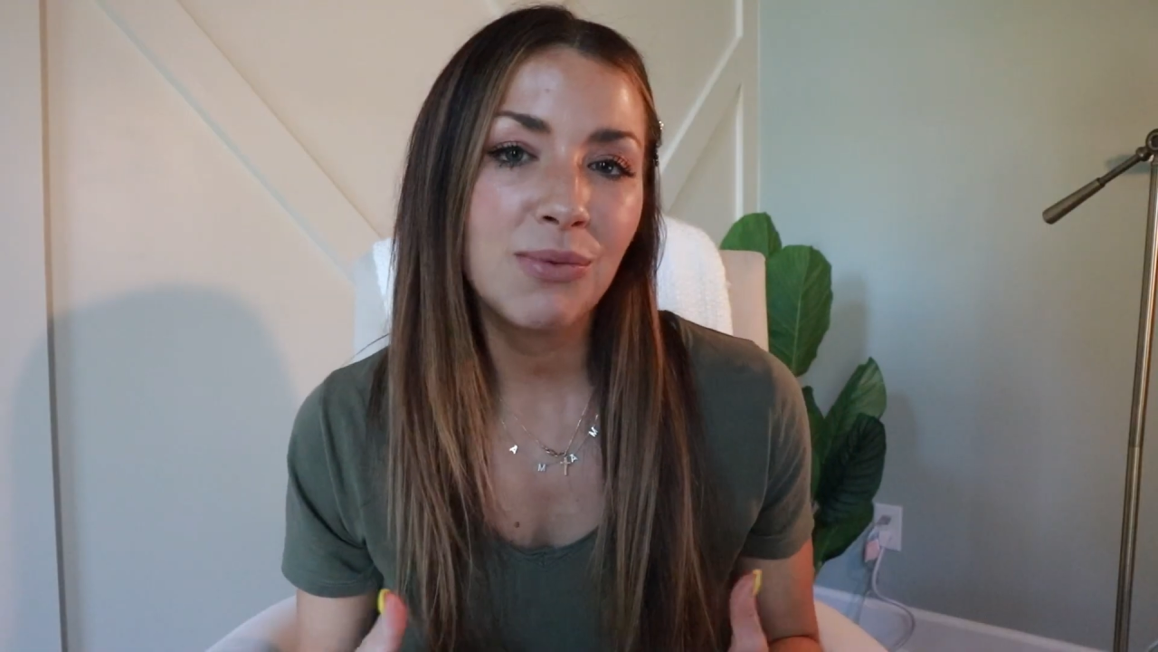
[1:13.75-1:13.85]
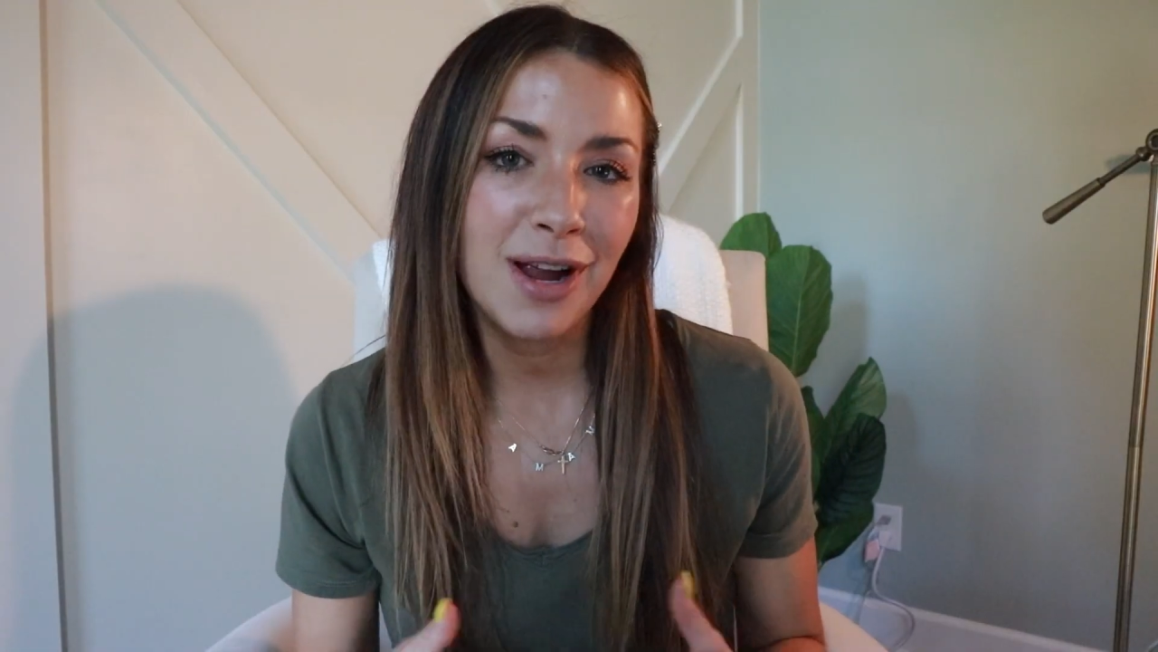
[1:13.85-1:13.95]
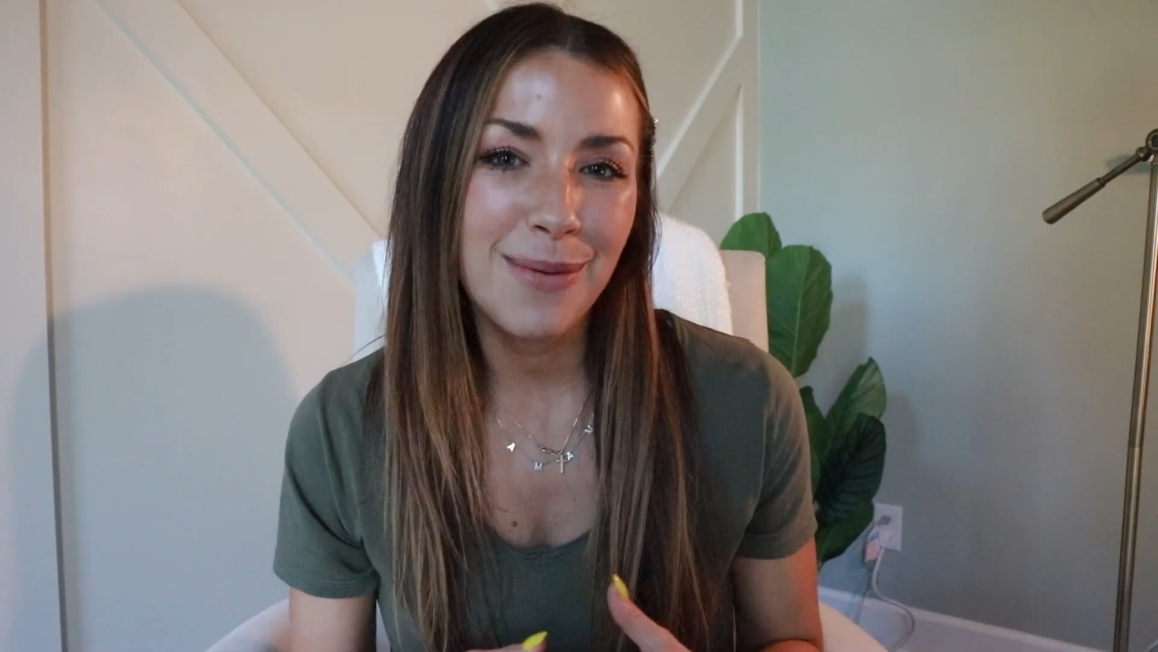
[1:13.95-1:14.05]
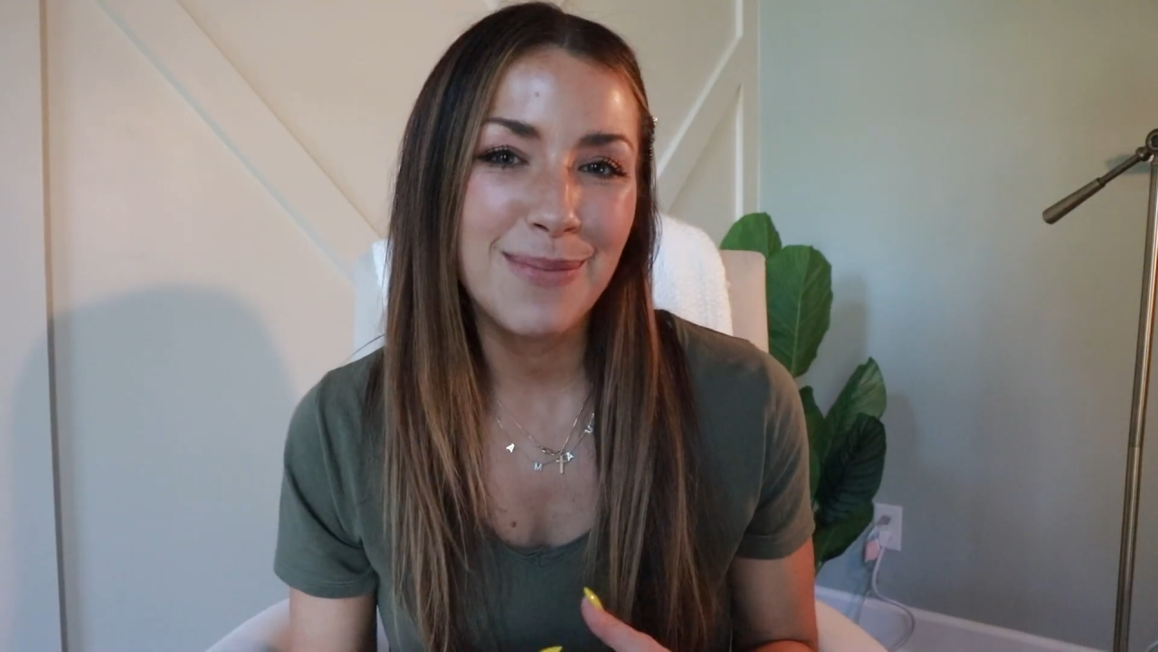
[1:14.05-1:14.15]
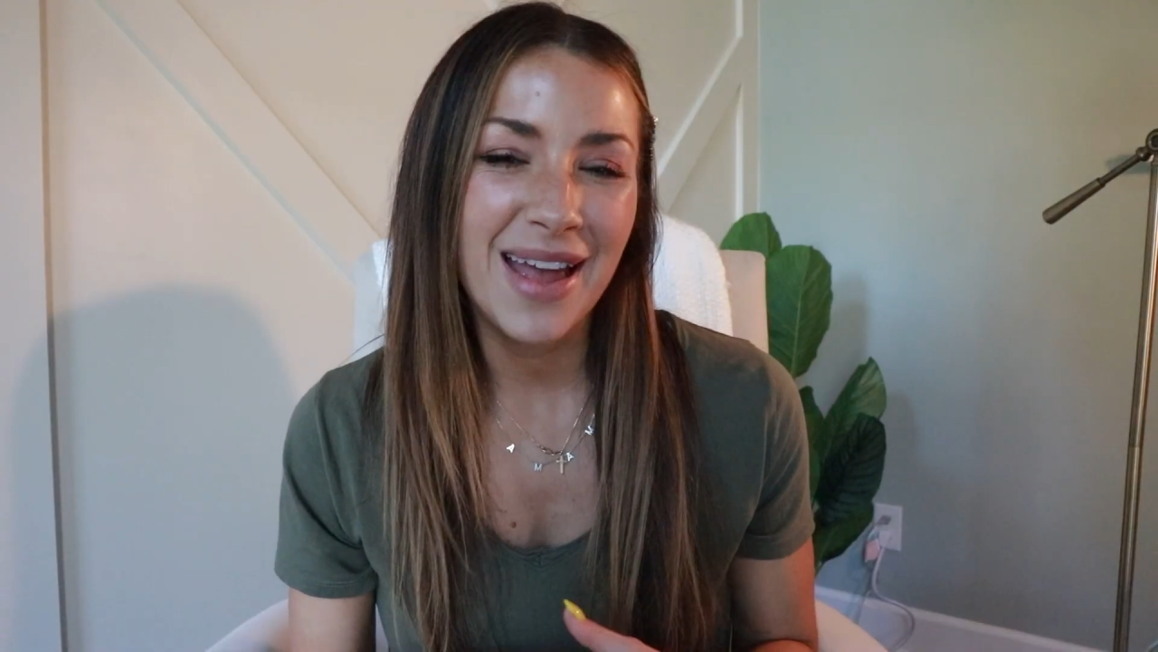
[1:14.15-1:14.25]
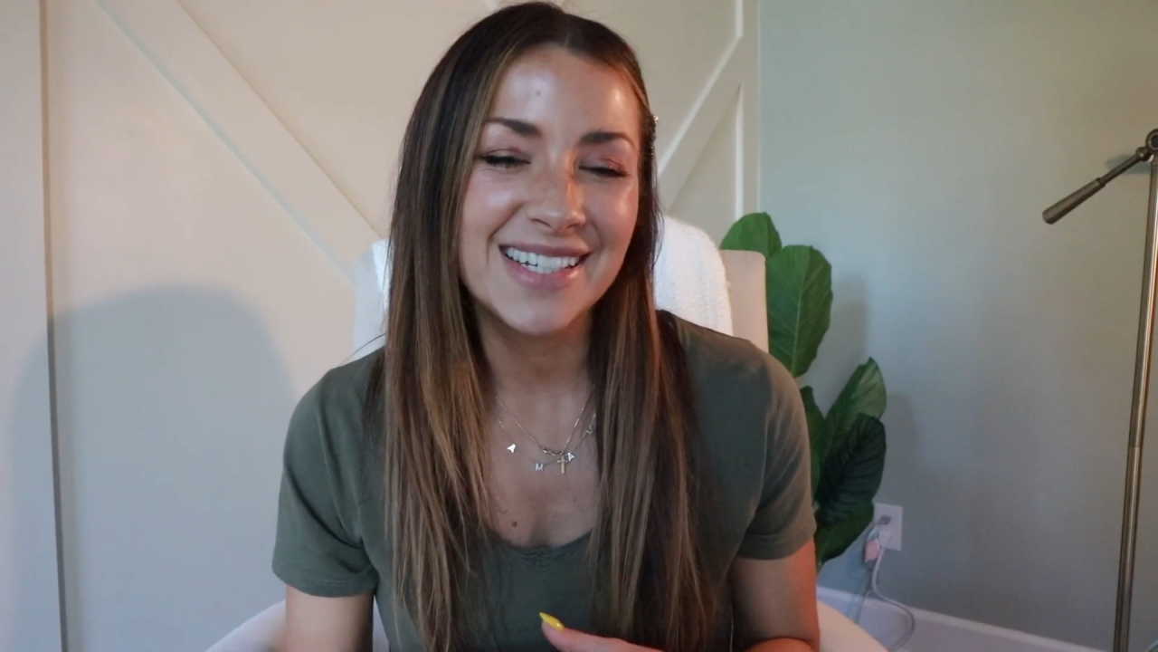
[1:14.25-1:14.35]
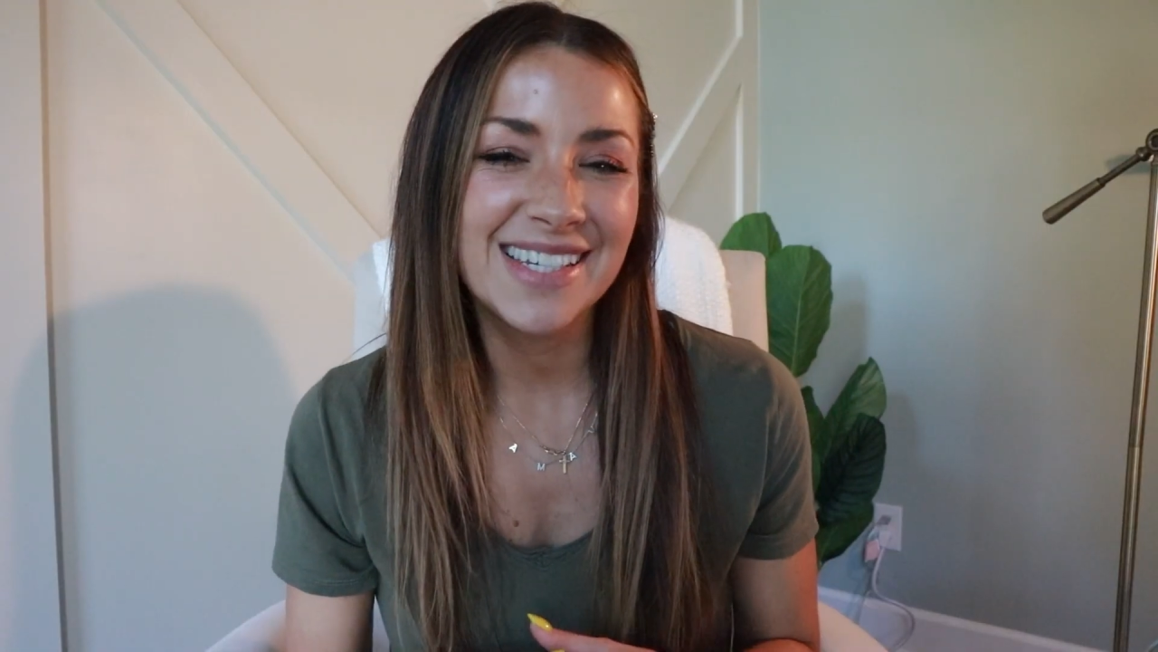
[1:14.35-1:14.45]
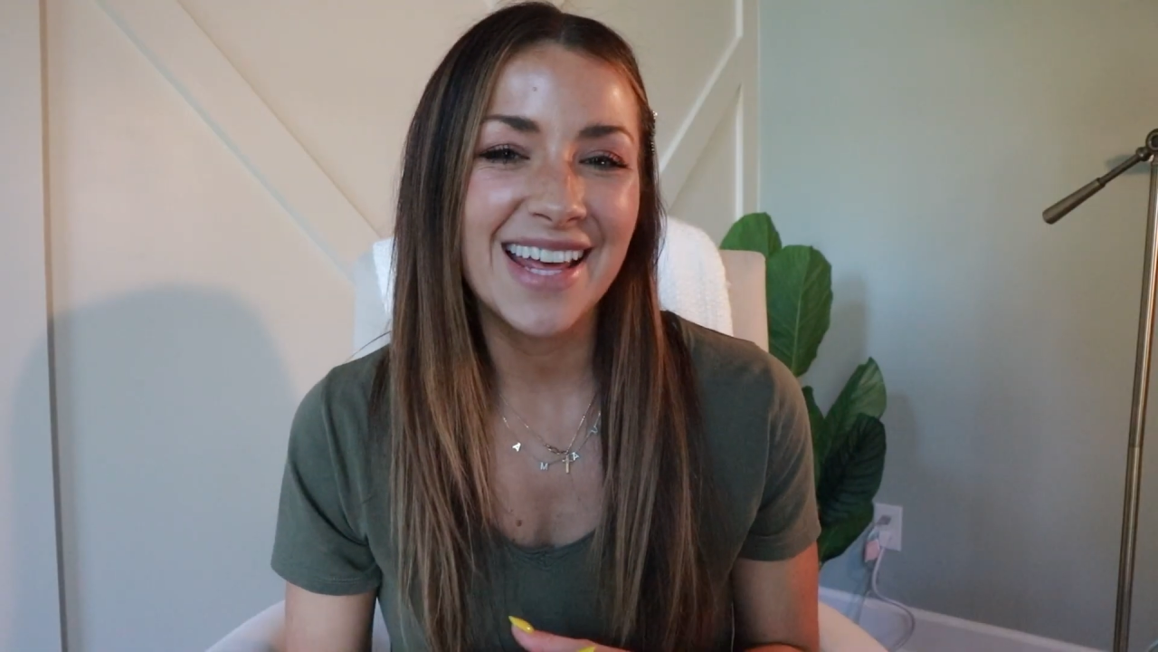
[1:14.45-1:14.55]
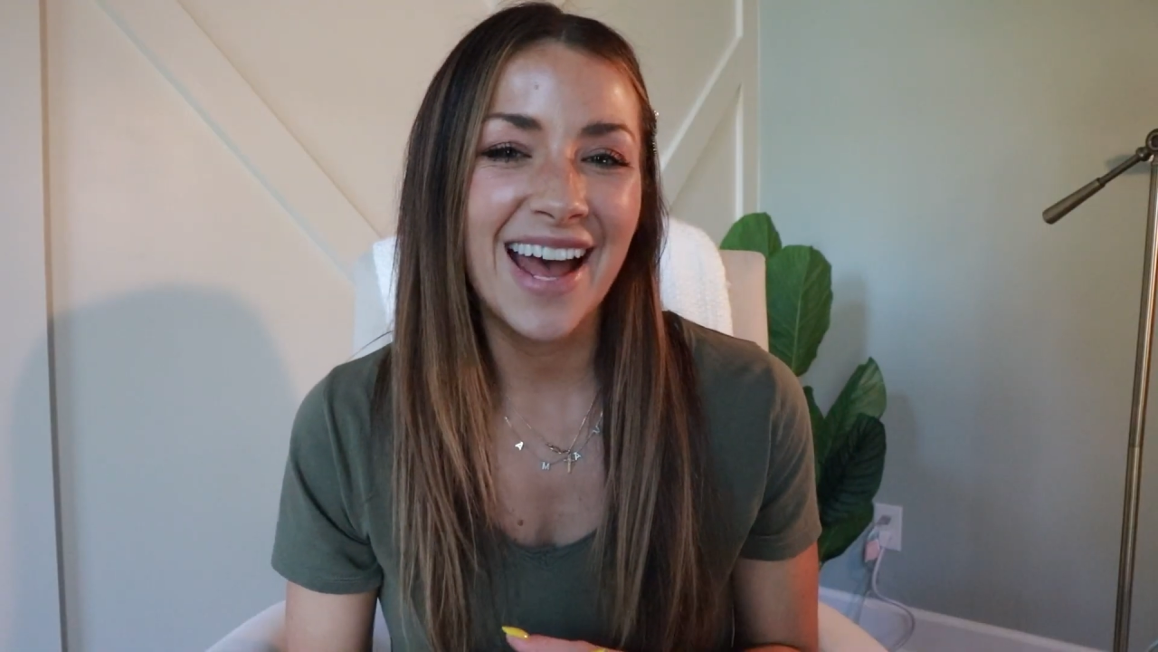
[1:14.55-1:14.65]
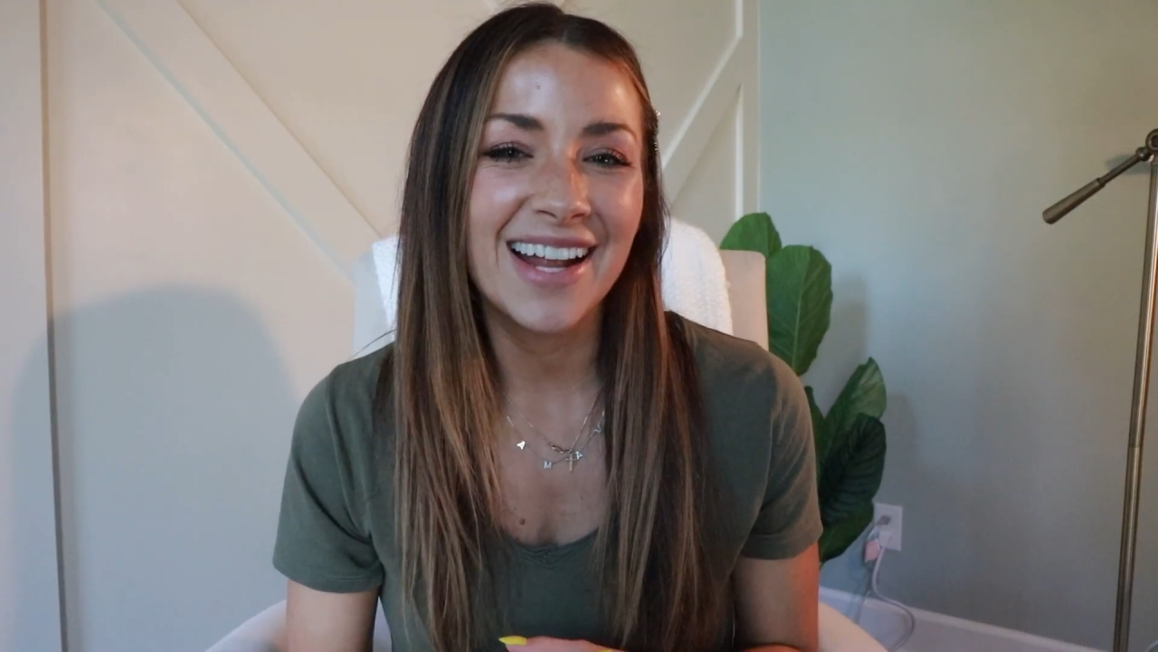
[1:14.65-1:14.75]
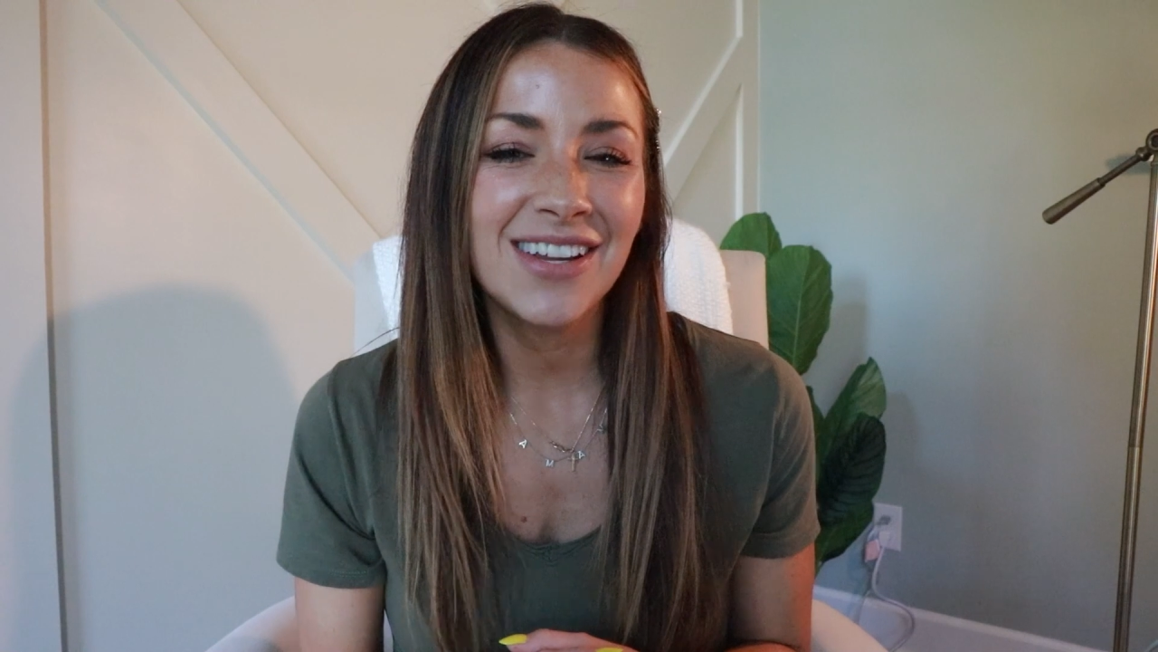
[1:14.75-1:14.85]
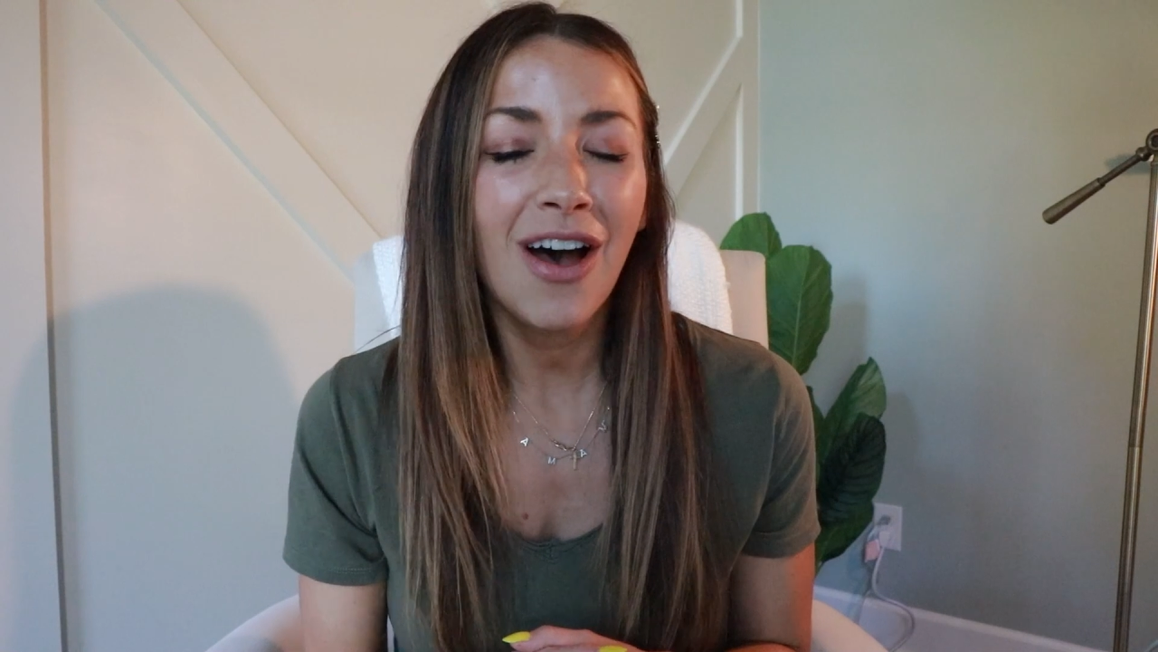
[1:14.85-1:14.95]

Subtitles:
recommend that